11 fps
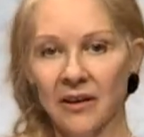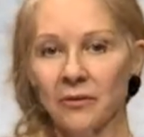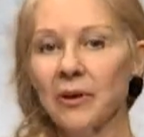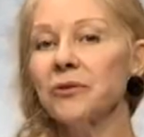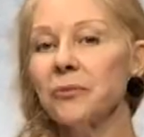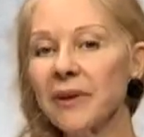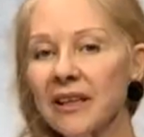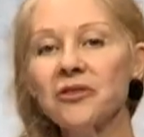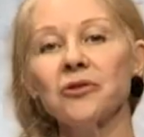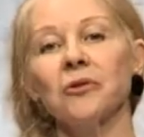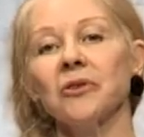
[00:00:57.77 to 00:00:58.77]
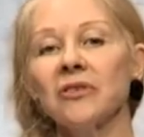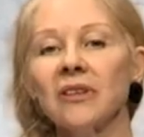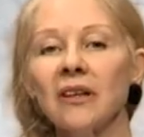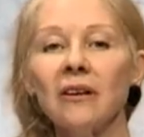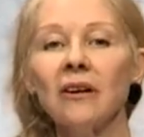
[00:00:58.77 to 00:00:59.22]
Well, to make it short,
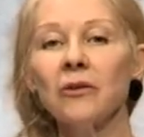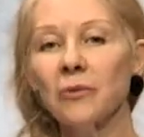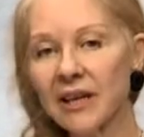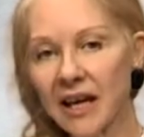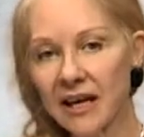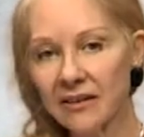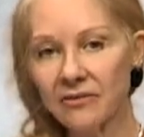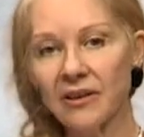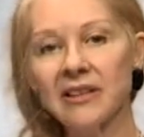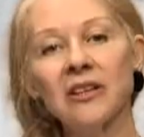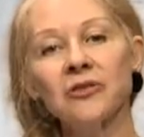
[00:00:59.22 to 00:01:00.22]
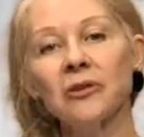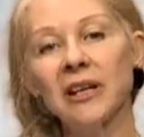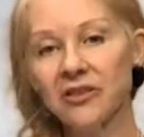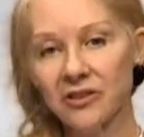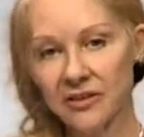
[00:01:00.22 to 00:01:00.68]
on one hand, financial
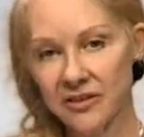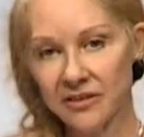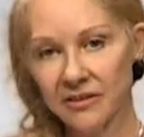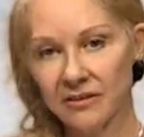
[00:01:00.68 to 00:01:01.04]
agents